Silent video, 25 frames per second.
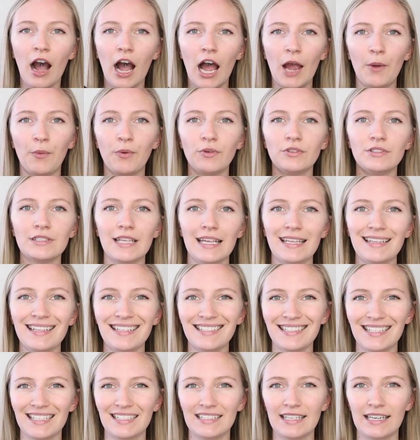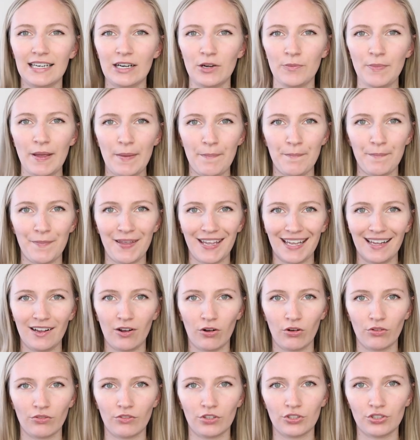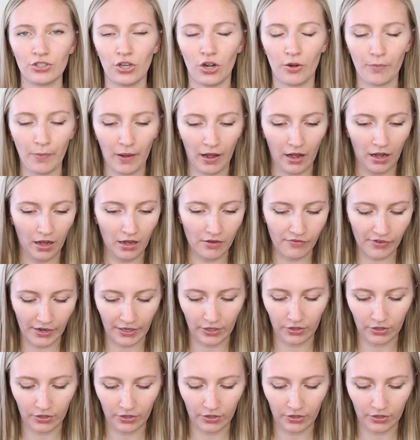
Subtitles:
I would say this is a little bit big on the top half.